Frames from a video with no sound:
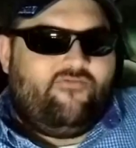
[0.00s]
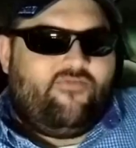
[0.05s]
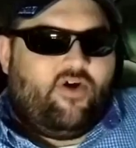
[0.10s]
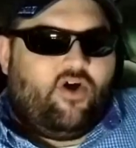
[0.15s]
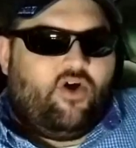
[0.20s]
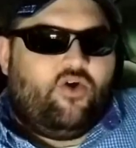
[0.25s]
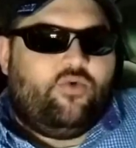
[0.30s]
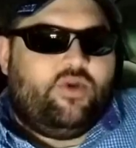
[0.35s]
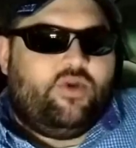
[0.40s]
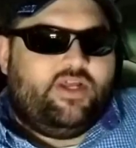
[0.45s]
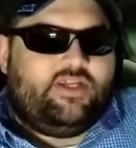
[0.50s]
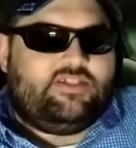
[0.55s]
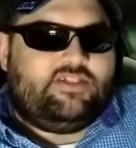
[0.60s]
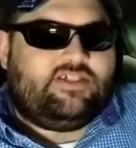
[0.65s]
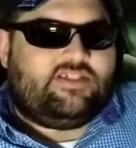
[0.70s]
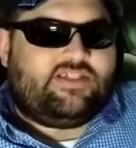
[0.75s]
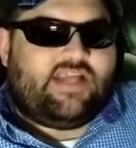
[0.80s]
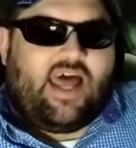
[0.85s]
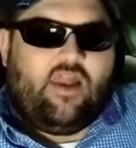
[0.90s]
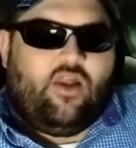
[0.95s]
phone. It's a
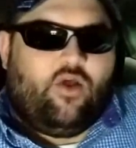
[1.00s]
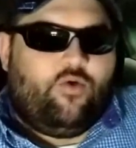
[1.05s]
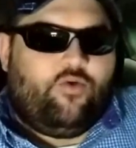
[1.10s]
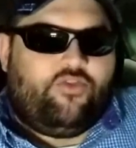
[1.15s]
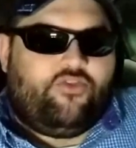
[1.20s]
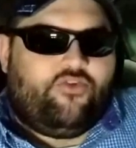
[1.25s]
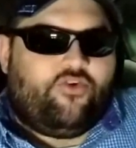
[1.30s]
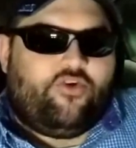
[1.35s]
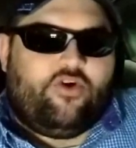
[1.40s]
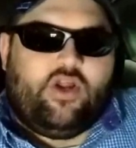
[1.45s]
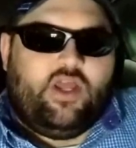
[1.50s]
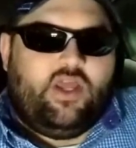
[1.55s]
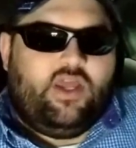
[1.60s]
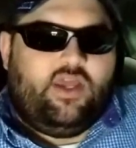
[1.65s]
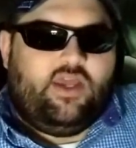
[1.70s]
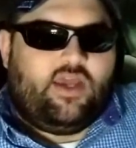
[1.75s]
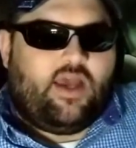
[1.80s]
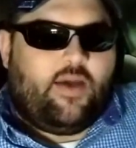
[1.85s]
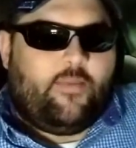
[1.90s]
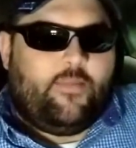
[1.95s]
Stylo
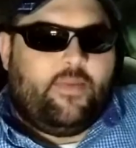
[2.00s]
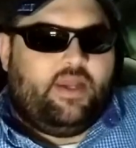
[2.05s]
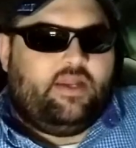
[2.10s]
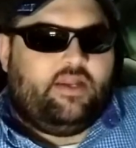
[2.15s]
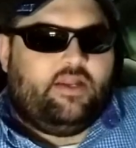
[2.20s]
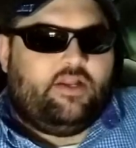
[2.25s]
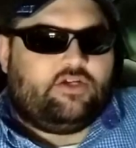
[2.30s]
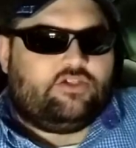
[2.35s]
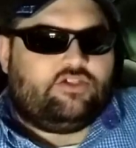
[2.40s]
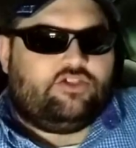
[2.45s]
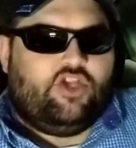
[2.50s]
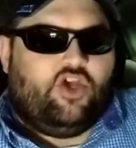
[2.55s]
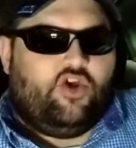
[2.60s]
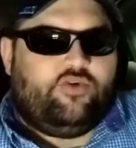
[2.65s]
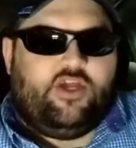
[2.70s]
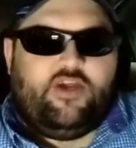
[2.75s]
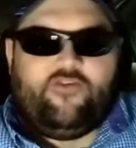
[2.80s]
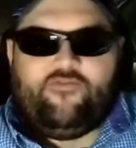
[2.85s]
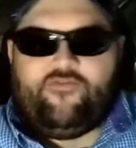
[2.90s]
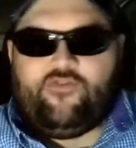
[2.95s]
three. I mean, there's no
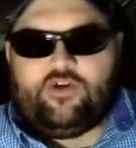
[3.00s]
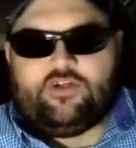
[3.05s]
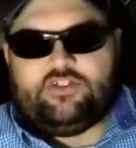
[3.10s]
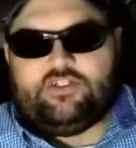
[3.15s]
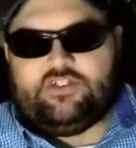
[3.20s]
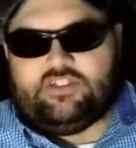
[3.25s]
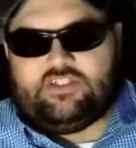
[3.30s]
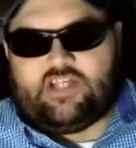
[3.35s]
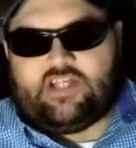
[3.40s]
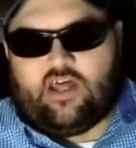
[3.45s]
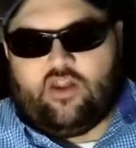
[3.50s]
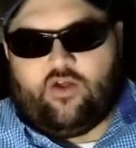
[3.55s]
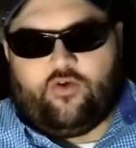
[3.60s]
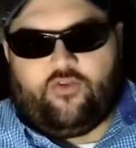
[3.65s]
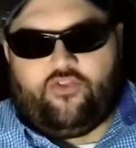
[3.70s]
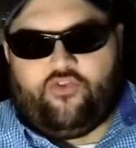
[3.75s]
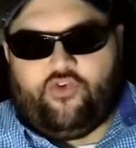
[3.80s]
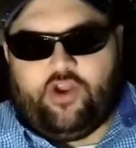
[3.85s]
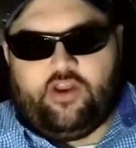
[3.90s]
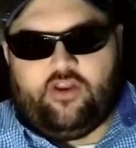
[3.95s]
difference in the Stylo
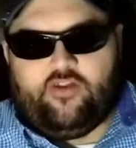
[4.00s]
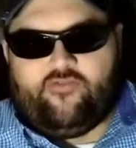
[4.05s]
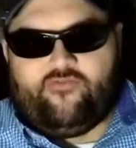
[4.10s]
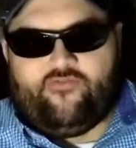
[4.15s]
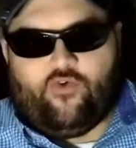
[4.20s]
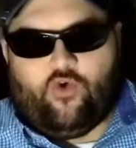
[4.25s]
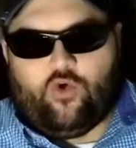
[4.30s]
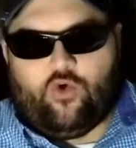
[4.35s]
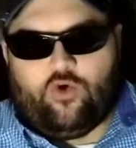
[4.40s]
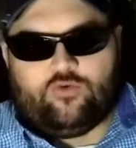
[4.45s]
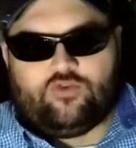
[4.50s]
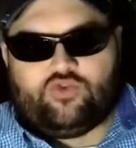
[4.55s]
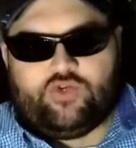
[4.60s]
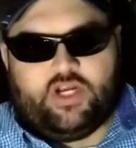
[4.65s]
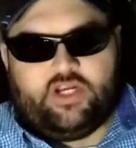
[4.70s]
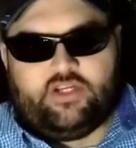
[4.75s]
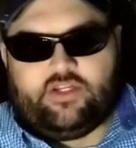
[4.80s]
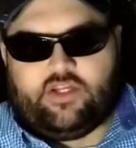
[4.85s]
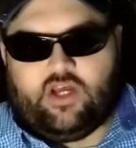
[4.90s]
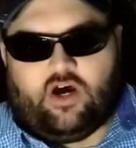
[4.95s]
three and the four on
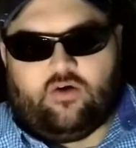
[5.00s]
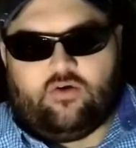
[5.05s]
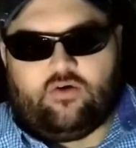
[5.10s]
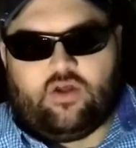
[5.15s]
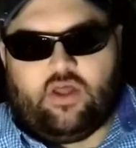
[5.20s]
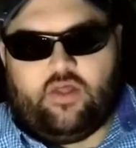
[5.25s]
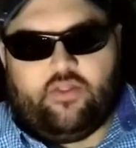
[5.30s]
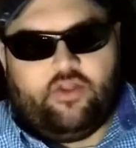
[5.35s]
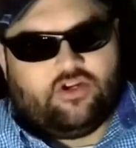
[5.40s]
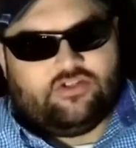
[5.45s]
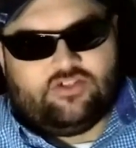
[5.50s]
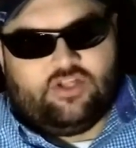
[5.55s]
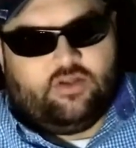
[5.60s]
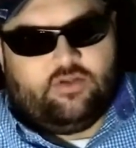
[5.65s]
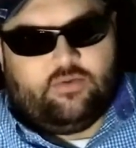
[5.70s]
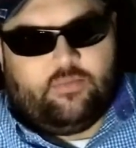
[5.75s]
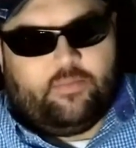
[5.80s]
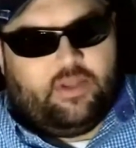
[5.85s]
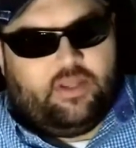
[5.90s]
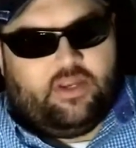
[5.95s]
Straight Talk. There's,
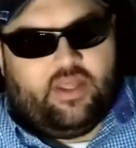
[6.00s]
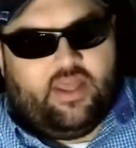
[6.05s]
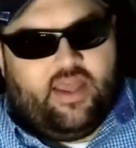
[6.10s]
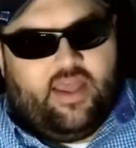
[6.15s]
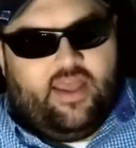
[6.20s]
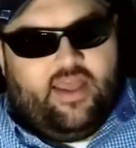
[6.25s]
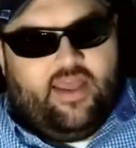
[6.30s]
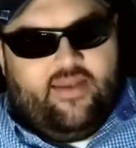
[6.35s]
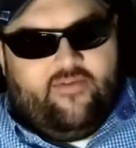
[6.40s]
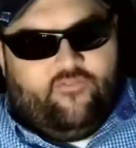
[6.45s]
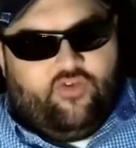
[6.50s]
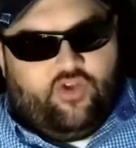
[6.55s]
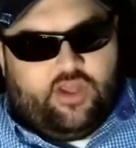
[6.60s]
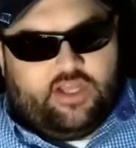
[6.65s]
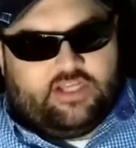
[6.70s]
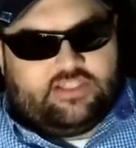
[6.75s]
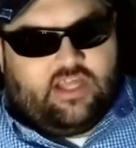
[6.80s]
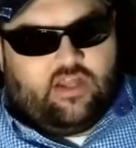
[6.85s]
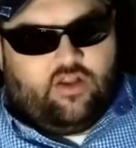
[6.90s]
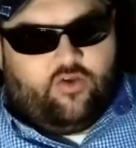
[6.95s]
I mean, if you
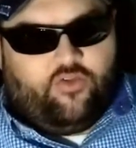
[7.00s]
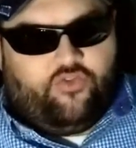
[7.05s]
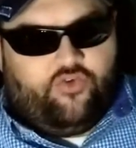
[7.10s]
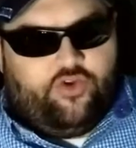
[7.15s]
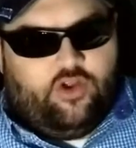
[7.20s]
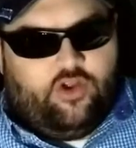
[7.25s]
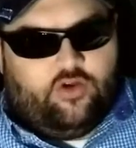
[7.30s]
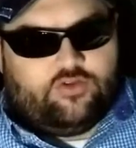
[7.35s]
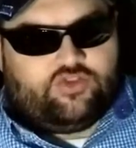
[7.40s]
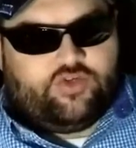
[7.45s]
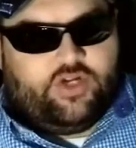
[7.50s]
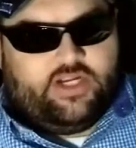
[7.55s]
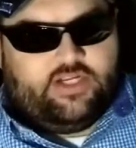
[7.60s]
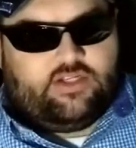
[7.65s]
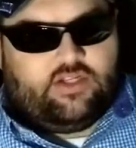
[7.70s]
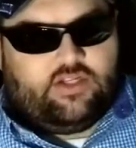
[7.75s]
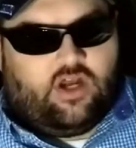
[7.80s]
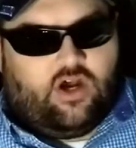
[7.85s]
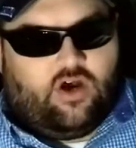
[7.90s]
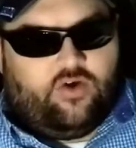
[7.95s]
got Stylo three on
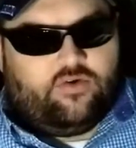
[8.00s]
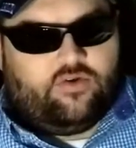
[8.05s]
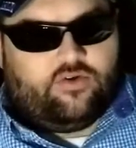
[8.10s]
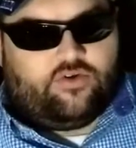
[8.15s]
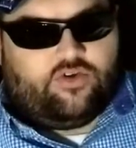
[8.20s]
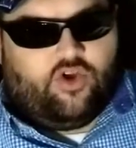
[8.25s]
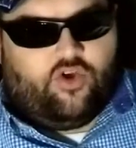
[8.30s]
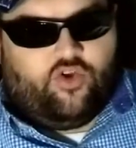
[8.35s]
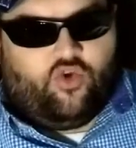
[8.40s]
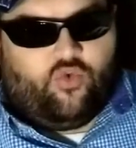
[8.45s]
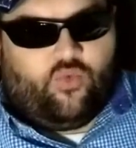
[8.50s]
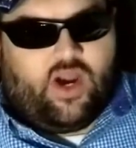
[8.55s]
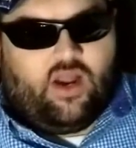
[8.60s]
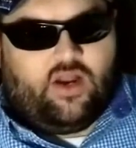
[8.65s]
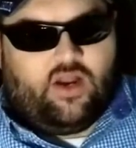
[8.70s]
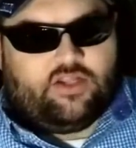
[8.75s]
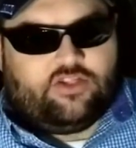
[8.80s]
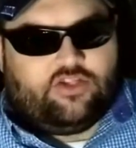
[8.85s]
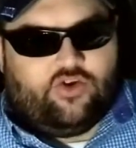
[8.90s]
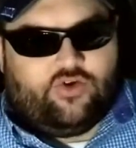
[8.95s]
Straight Talk, Total
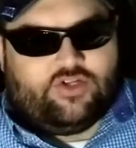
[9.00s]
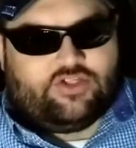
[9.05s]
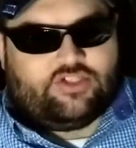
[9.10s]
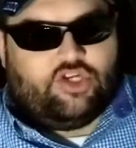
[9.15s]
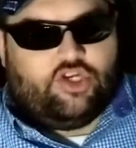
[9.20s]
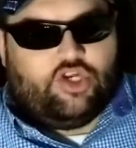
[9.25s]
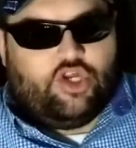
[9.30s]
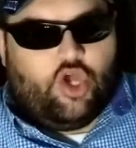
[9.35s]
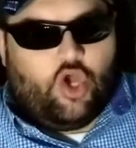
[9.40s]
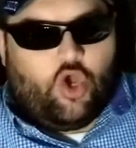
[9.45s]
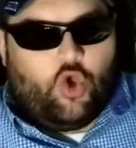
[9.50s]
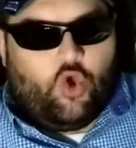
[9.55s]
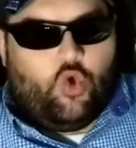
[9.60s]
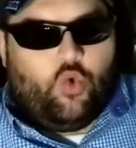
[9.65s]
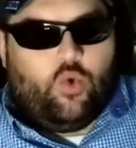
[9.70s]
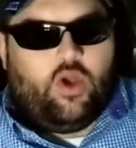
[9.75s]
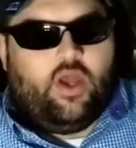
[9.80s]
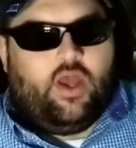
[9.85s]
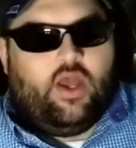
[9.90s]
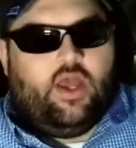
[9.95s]
Wireless, there is
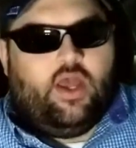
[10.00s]
no